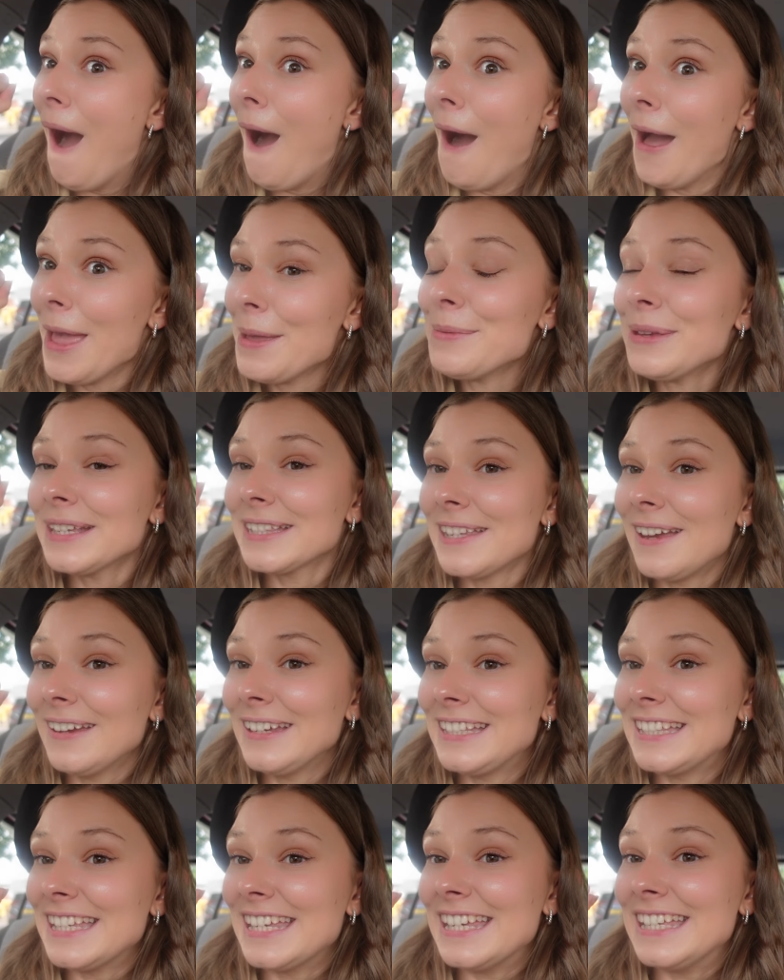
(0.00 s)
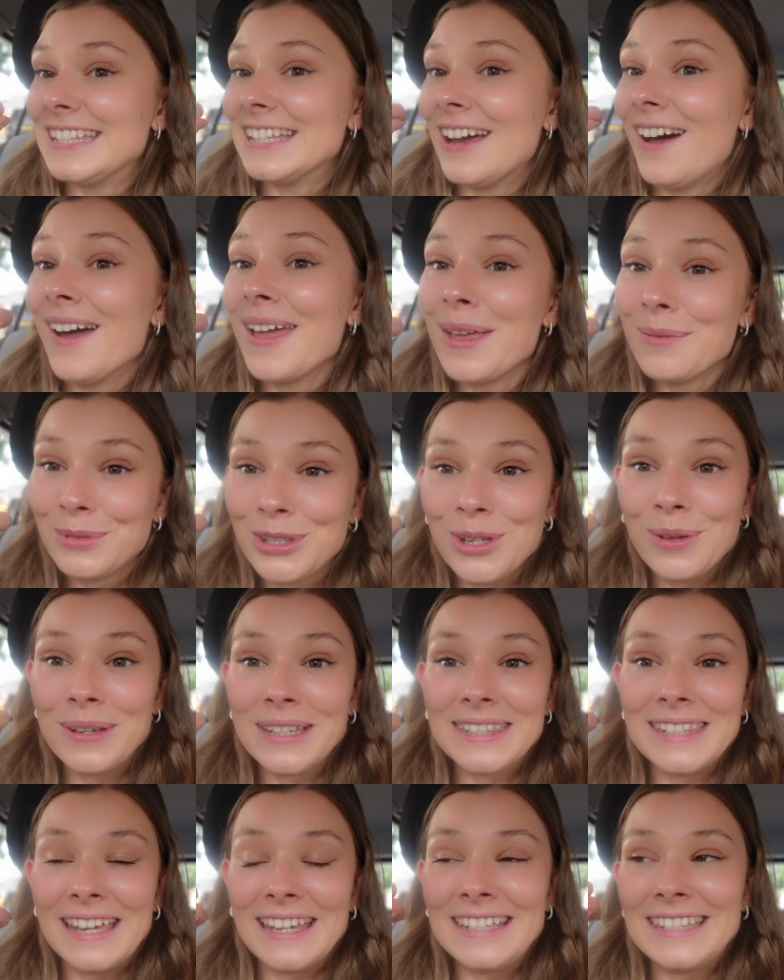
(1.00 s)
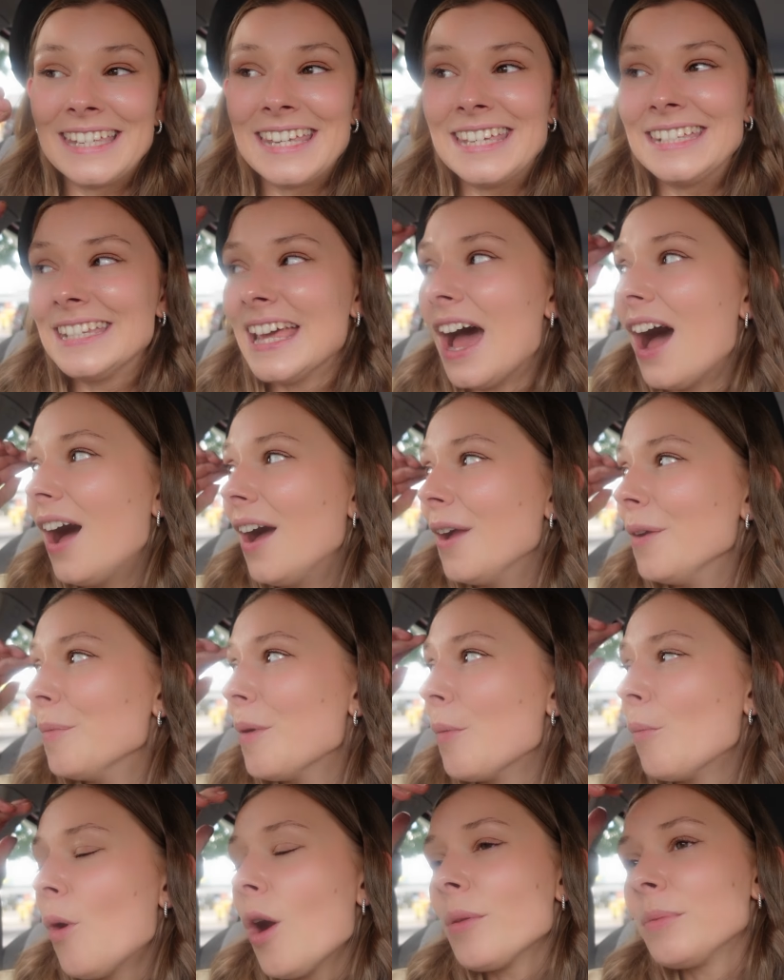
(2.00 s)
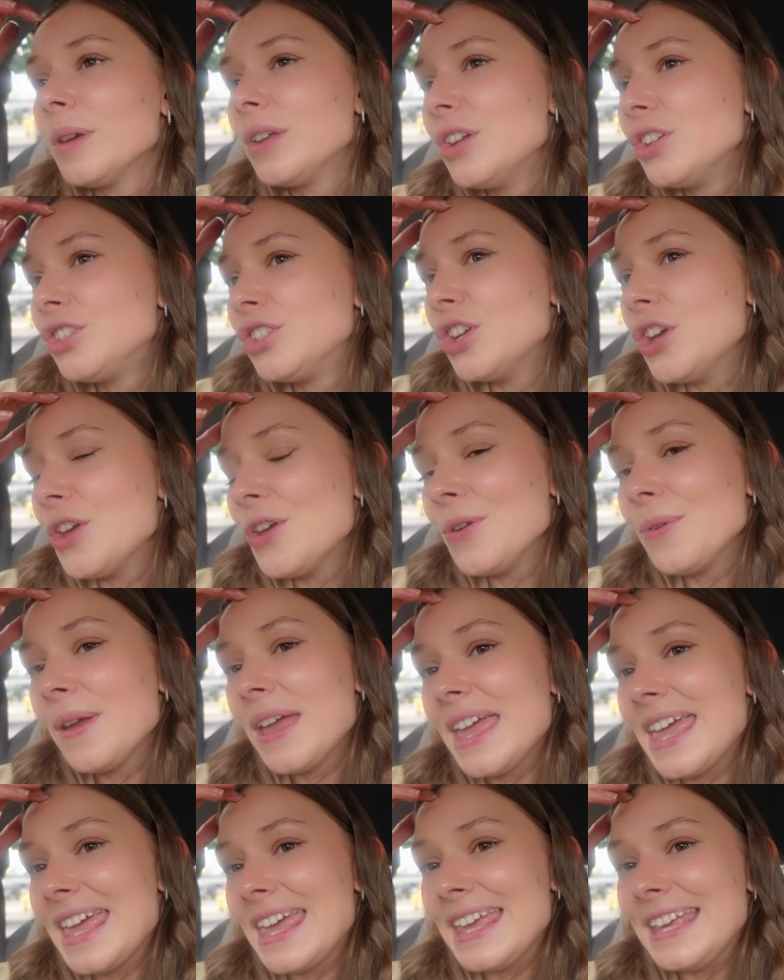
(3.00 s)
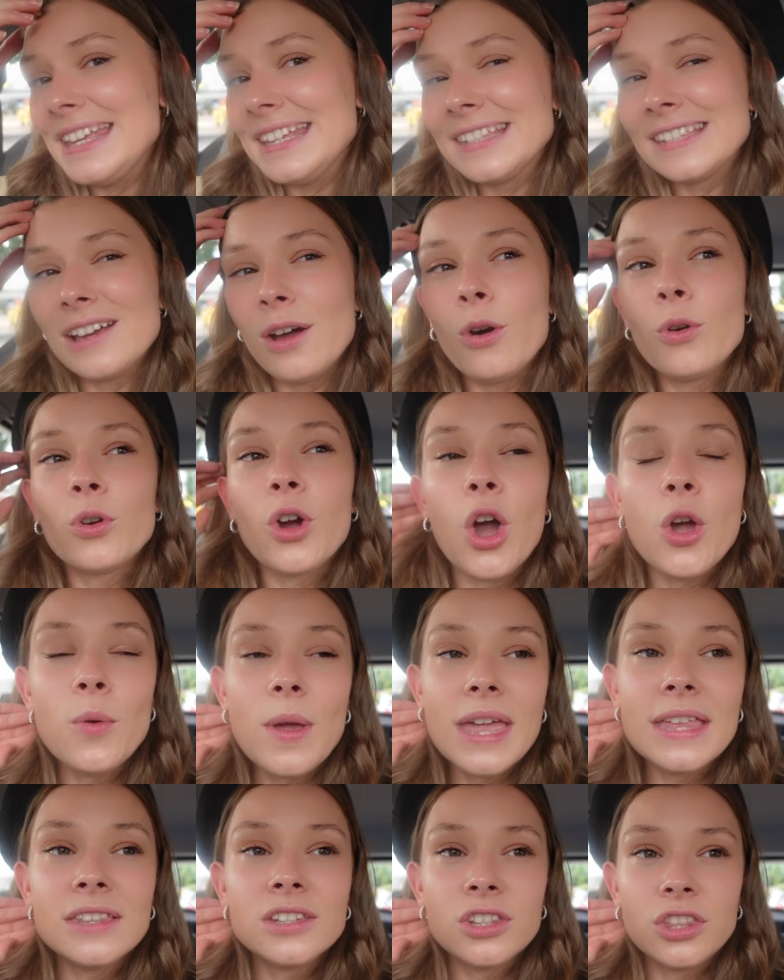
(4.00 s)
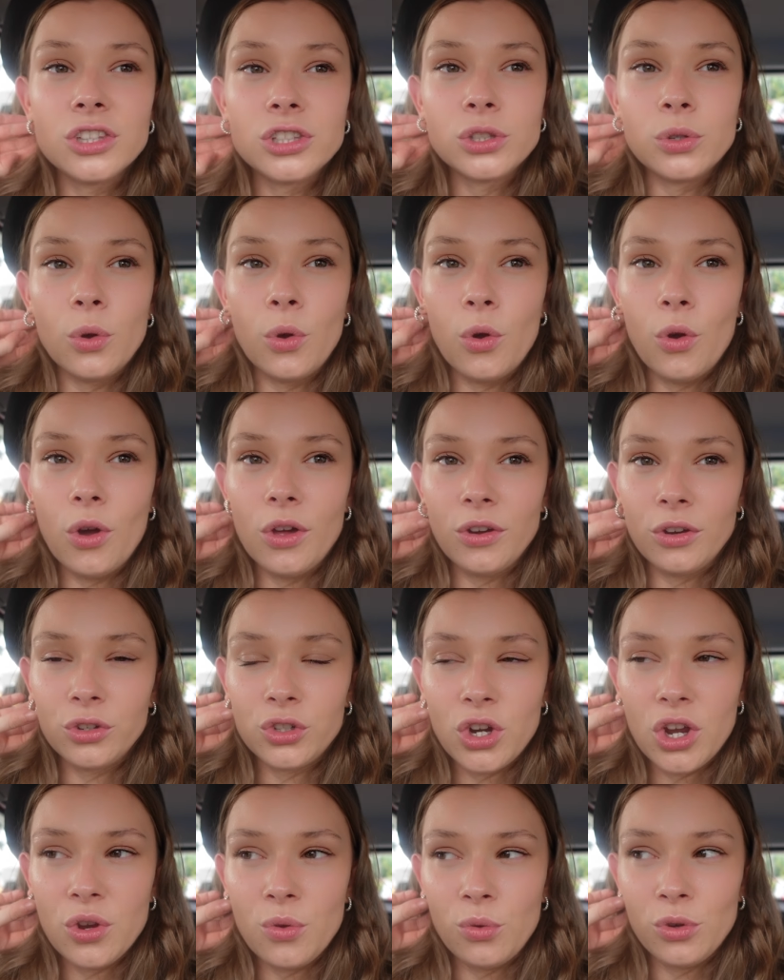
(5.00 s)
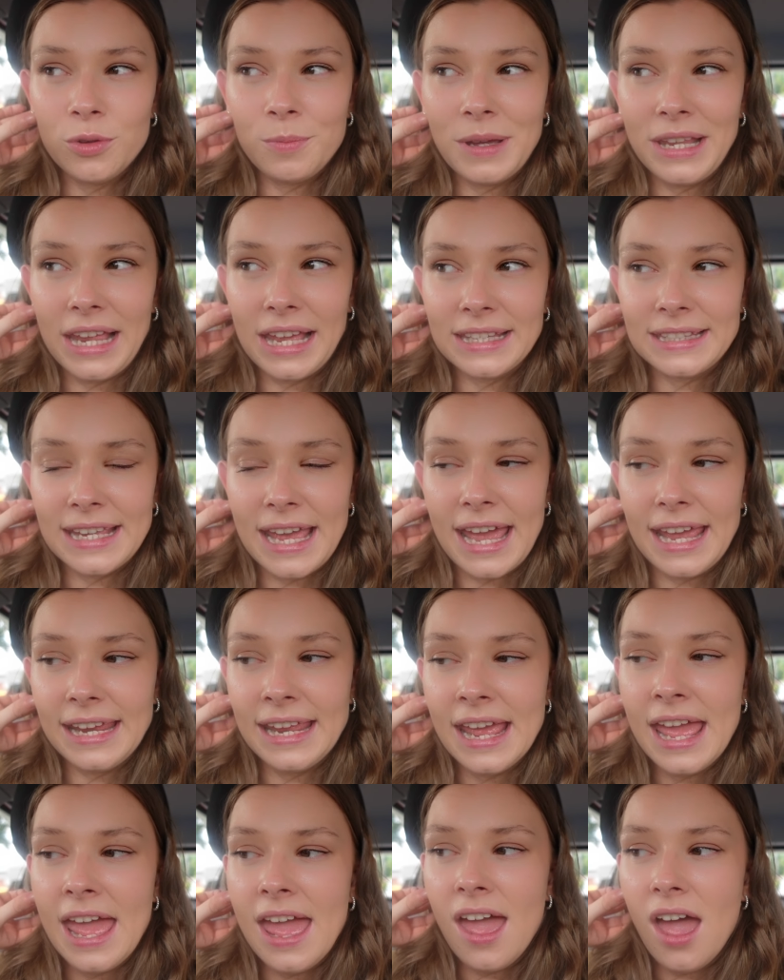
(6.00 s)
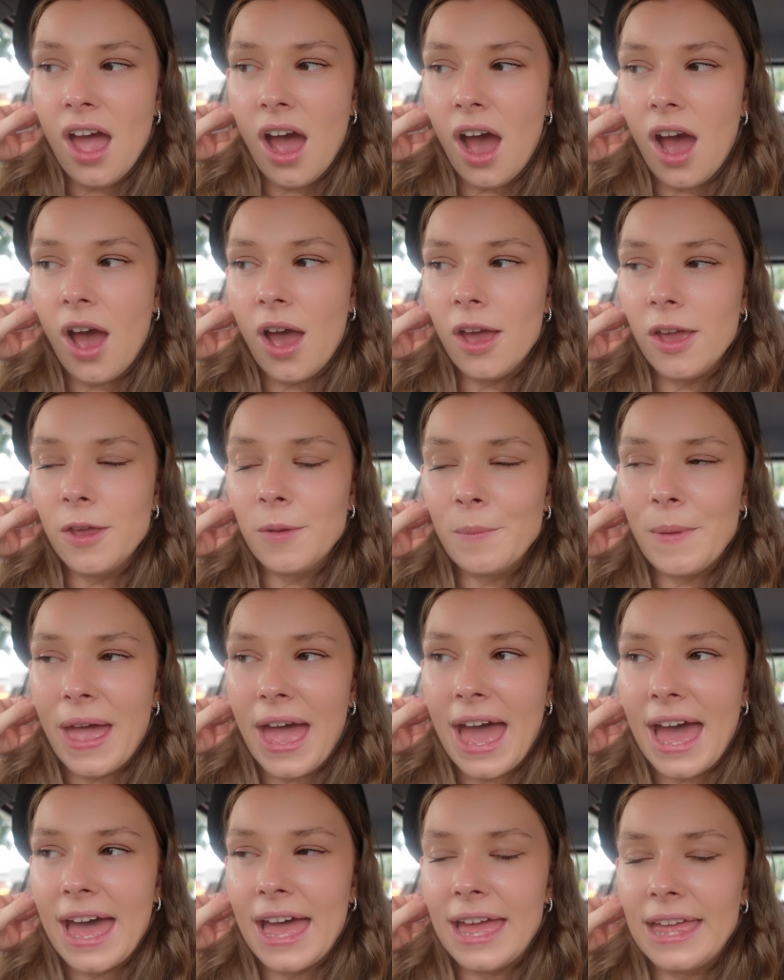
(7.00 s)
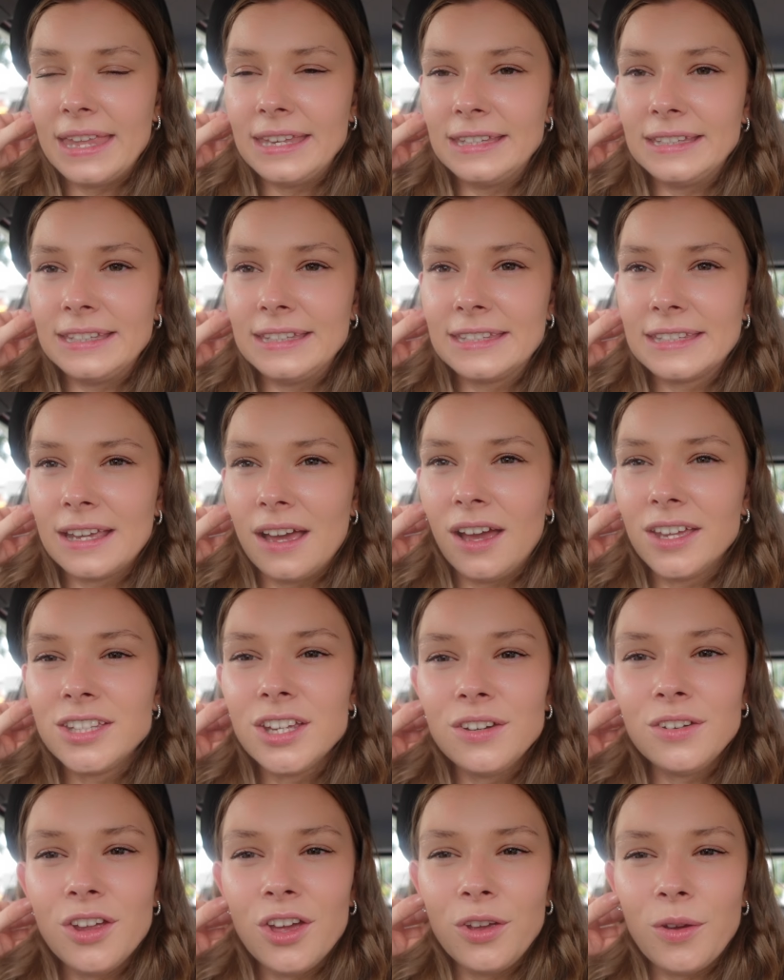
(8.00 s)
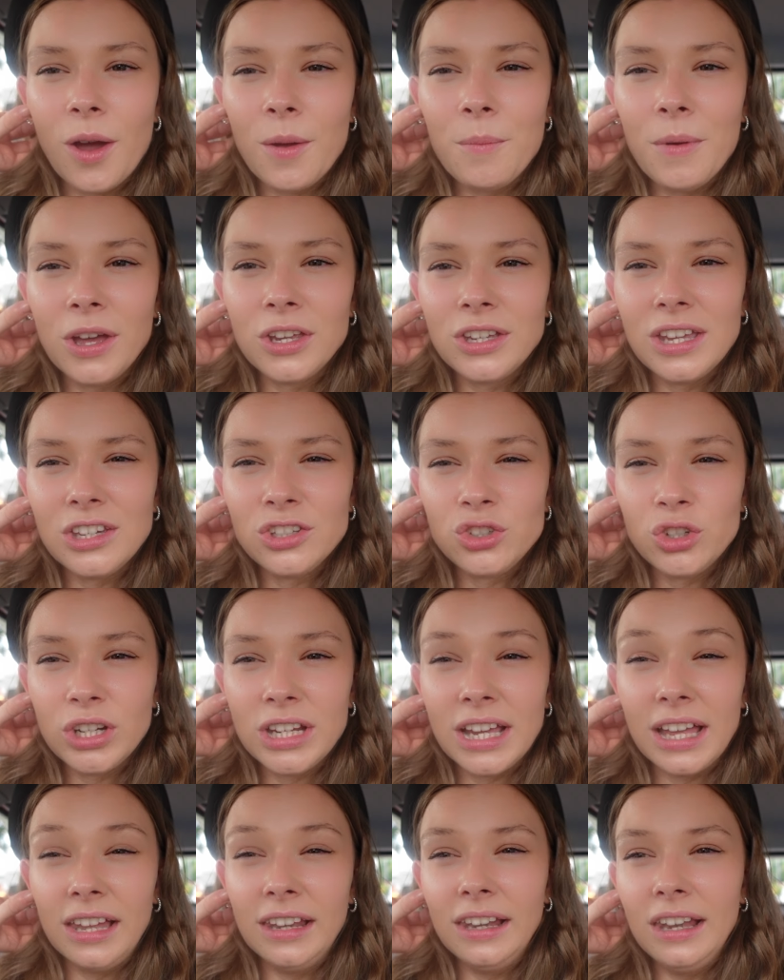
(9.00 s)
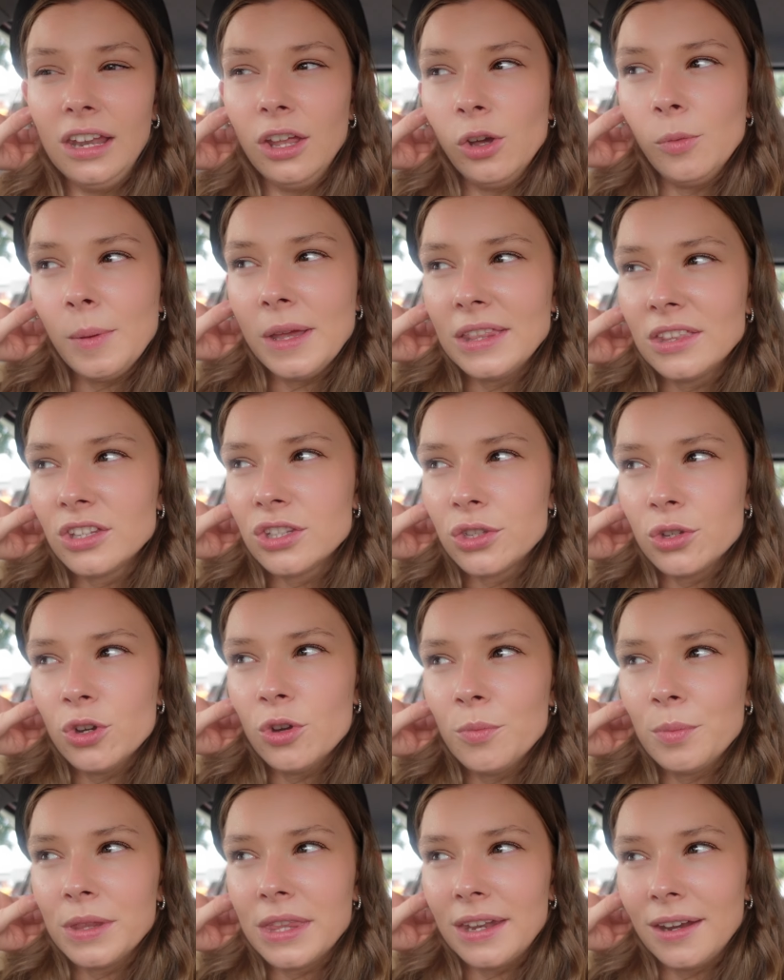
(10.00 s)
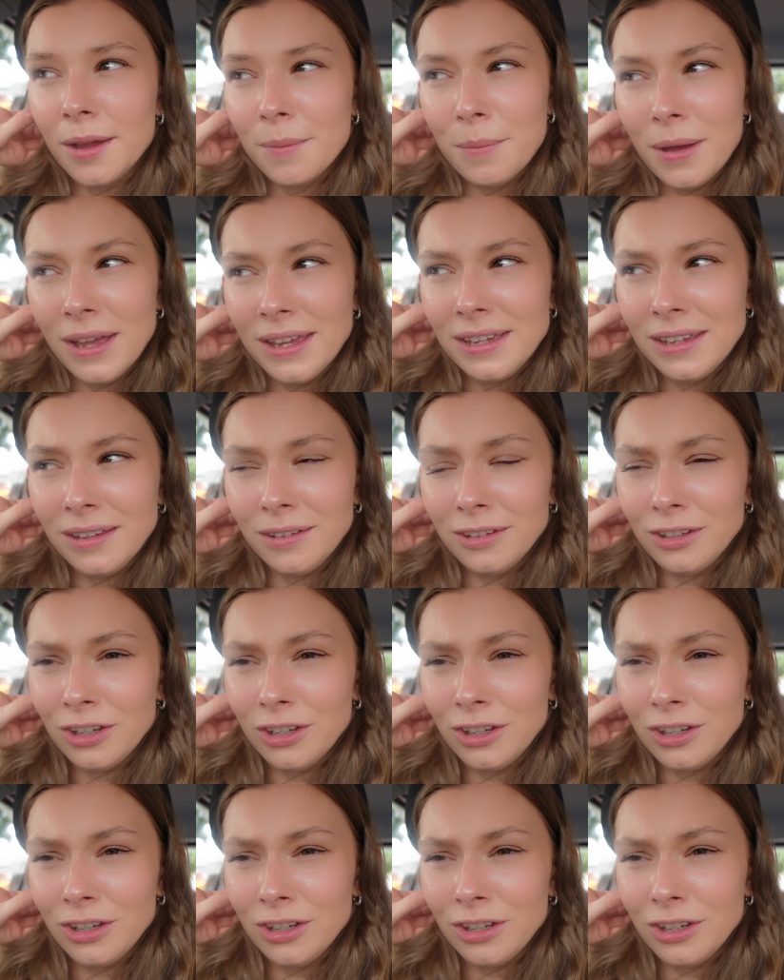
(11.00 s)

I am so excited. What I'm gonna do is I'll go into the store and I'll try to order my latte, and I don't know, I might drink a little bit in the store, but then I might